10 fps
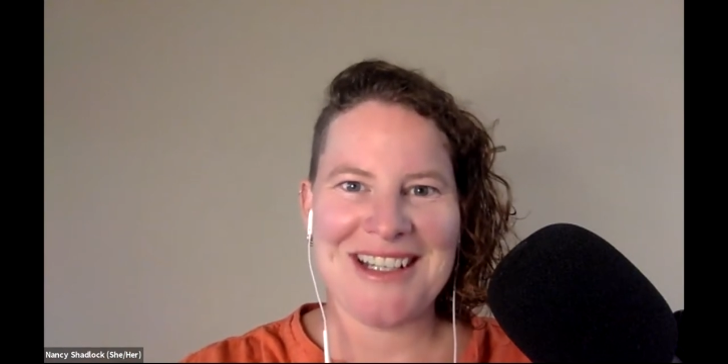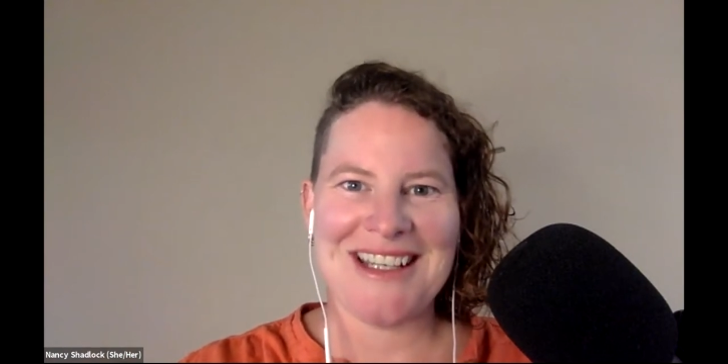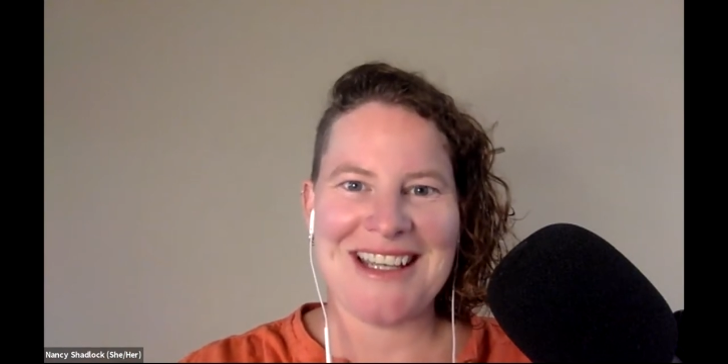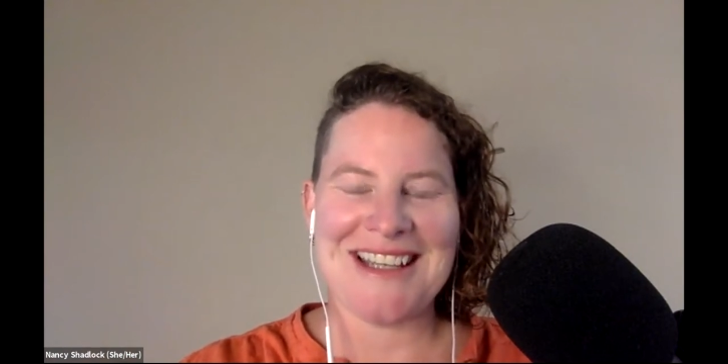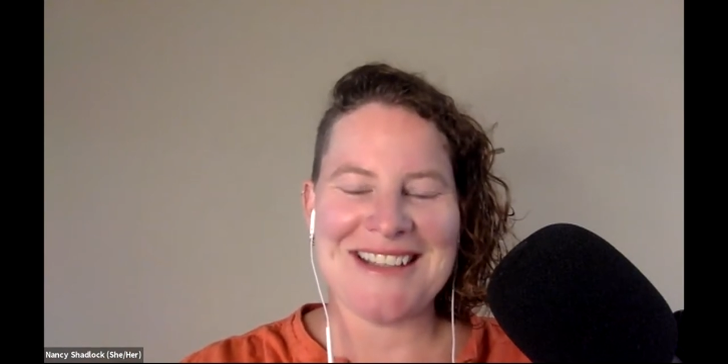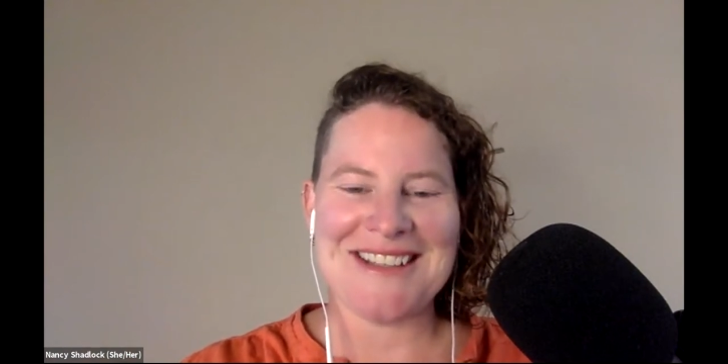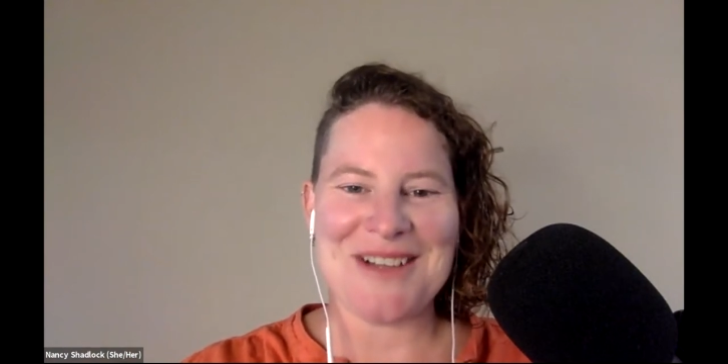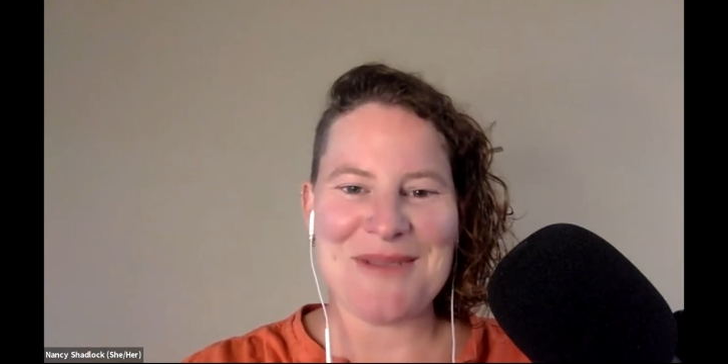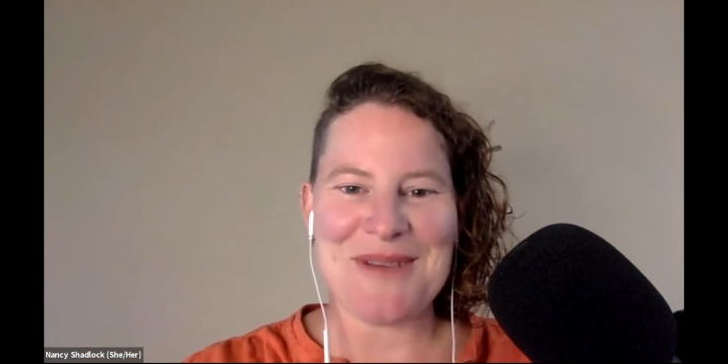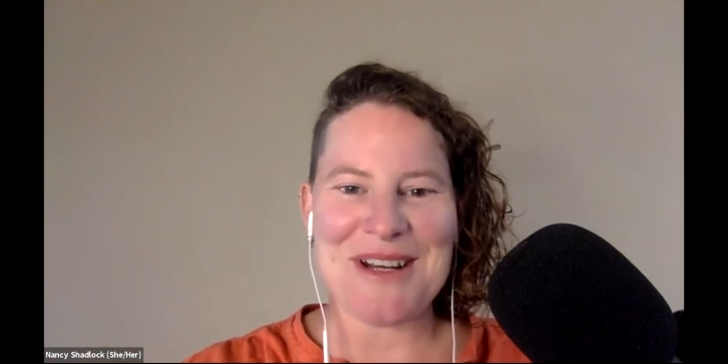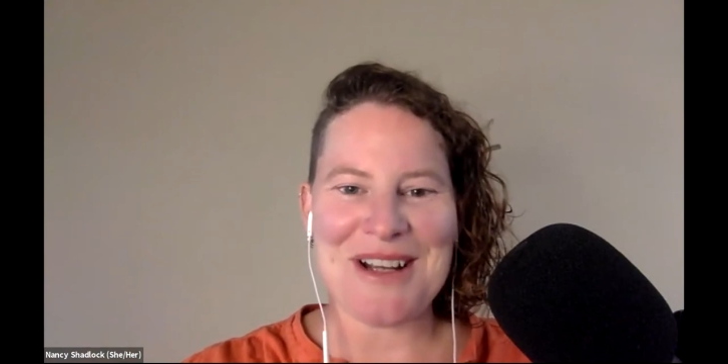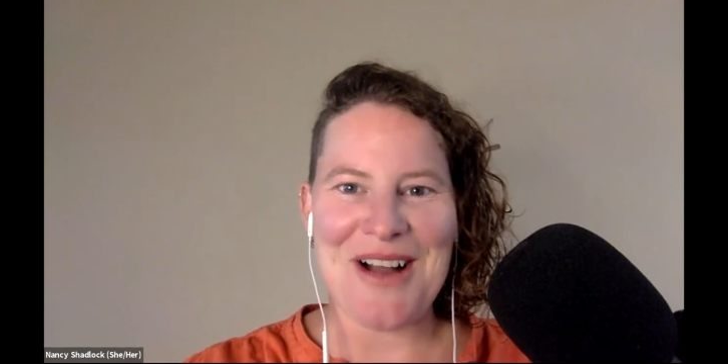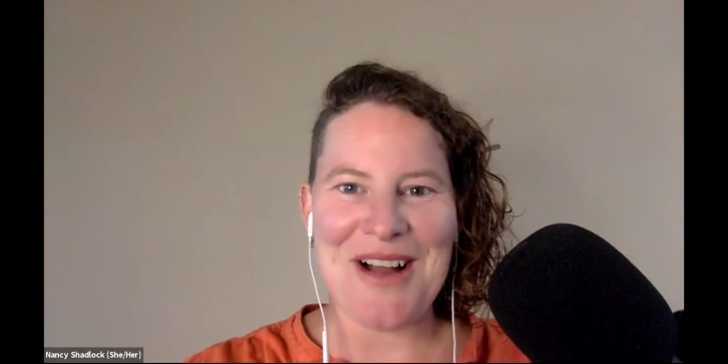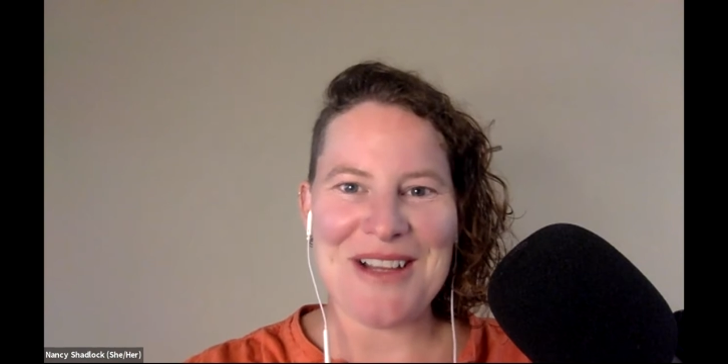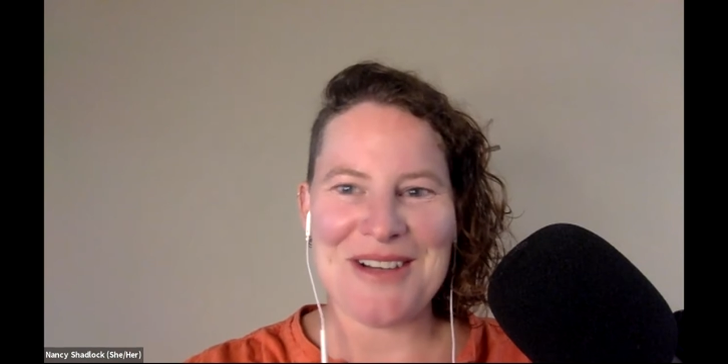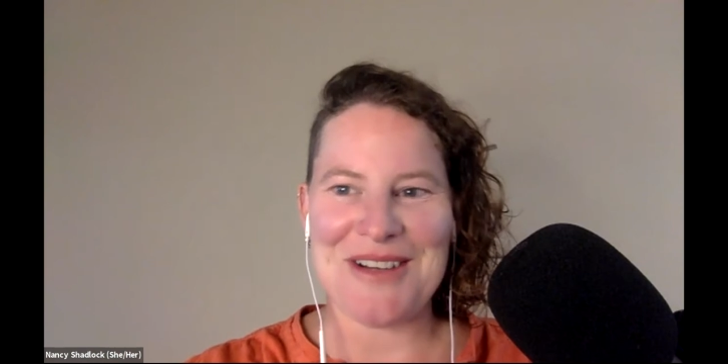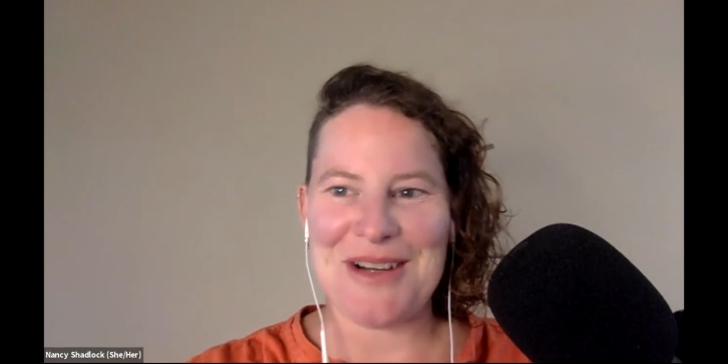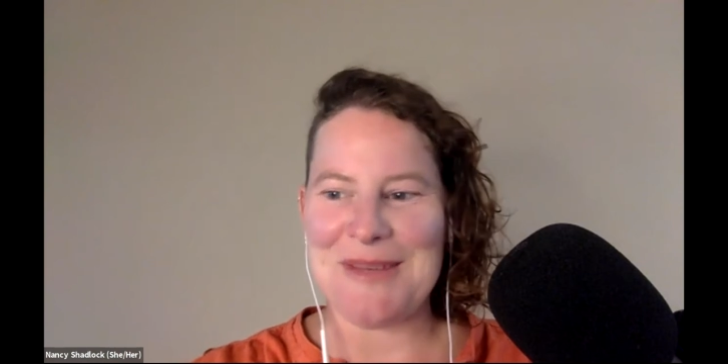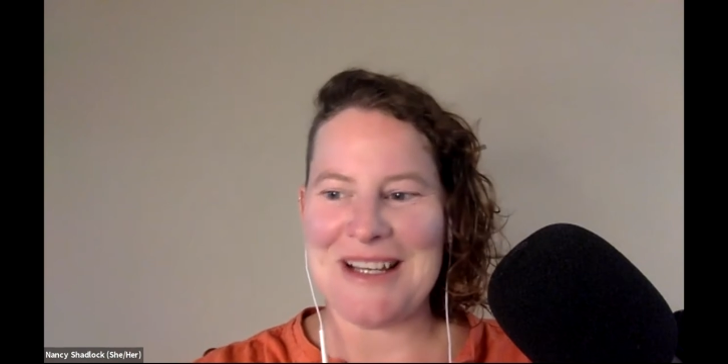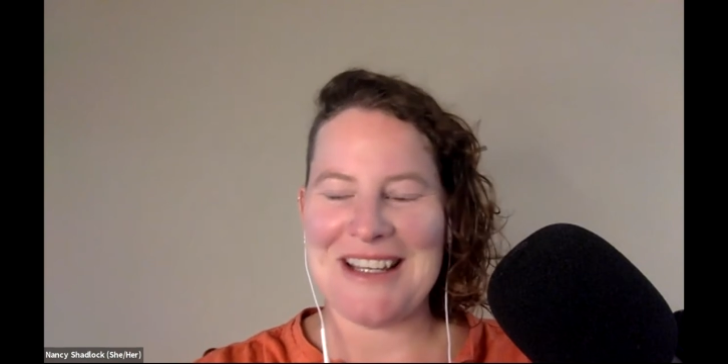And so I put a call out
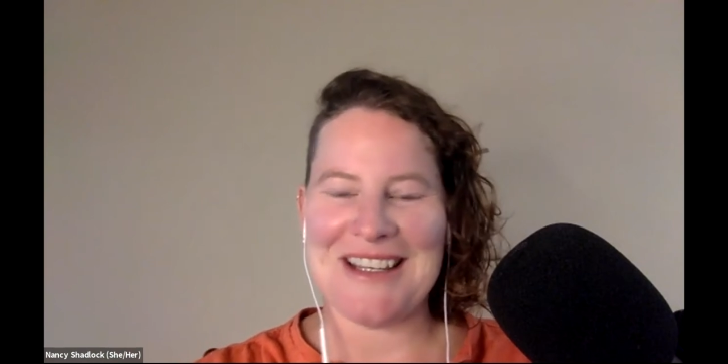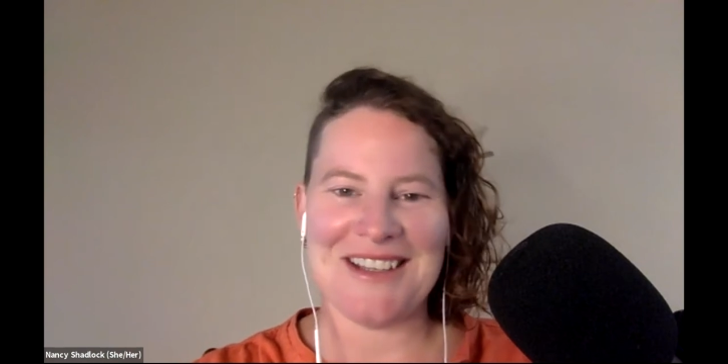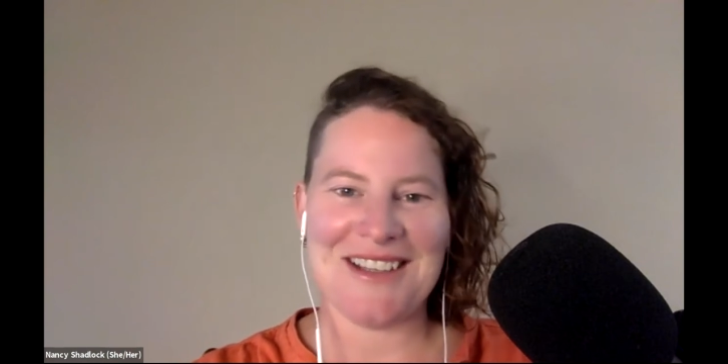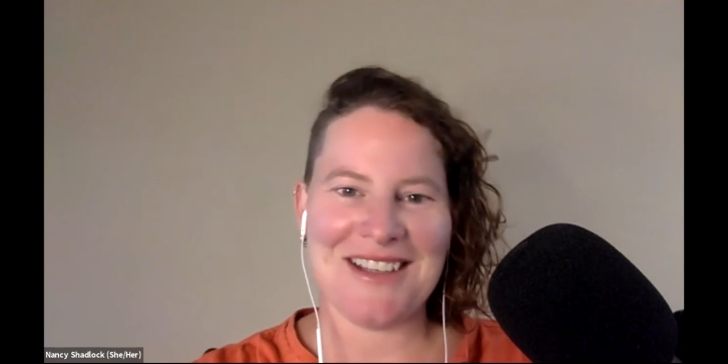on my